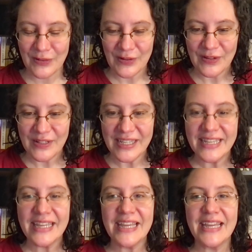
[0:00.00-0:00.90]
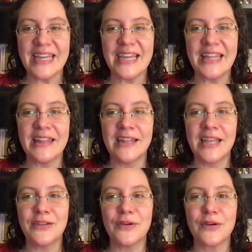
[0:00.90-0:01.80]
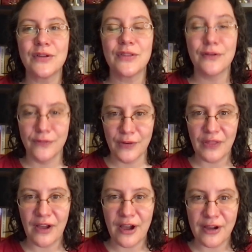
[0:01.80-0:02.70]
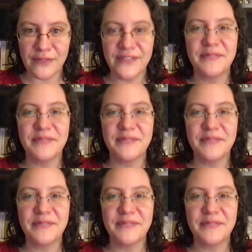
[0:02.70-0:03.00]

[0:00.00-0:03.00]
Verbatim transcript: third, and then I took the fourth off